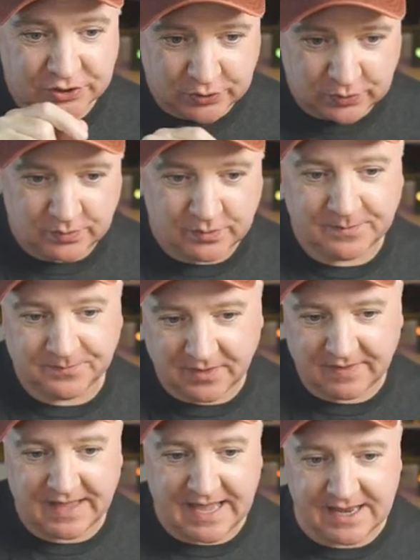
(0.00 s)
to
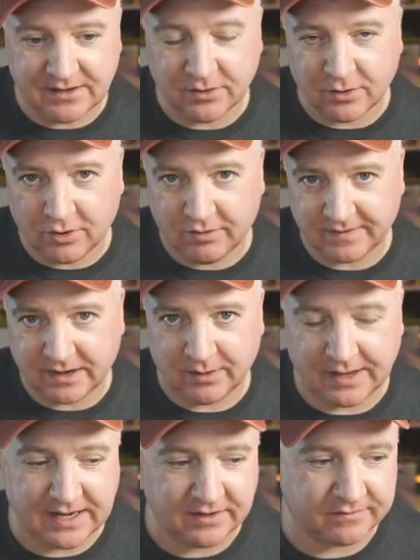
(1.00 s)
the in of
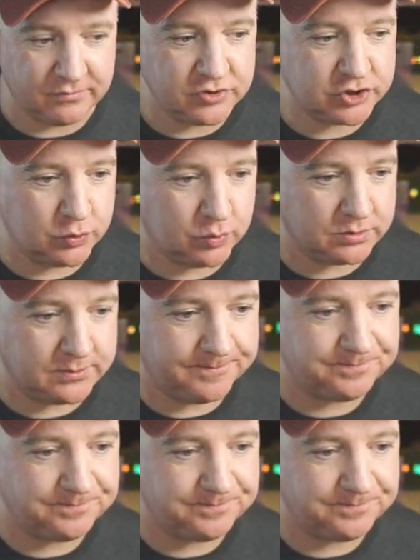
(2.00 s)
our Adafruit dual.